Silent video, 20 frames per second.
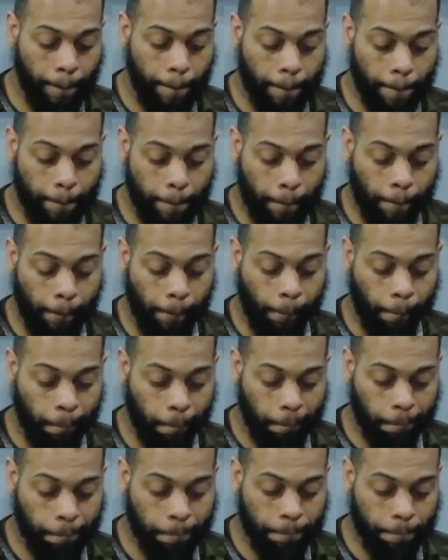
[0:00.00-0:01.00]

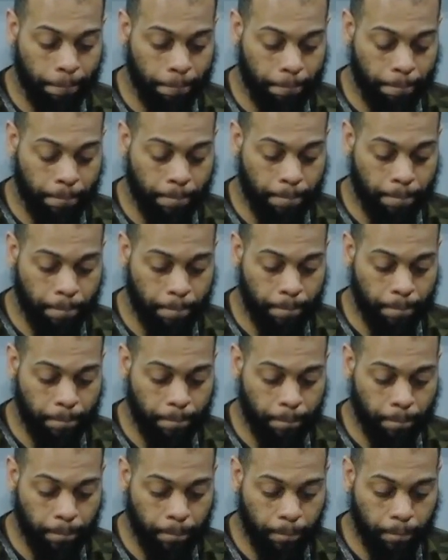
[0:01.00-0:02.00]

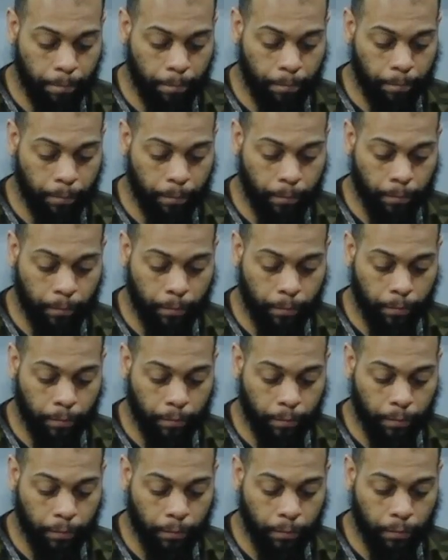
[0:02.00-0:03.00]

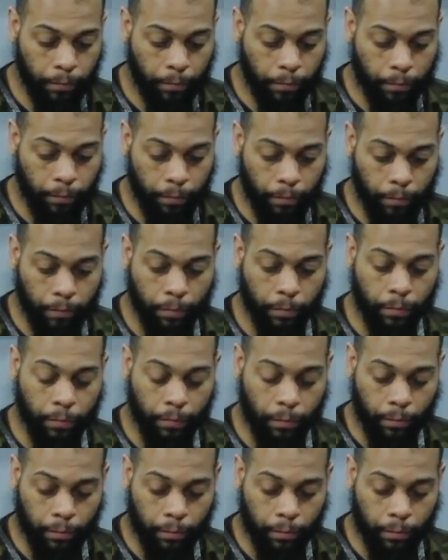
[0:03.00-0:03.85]
(not speaking)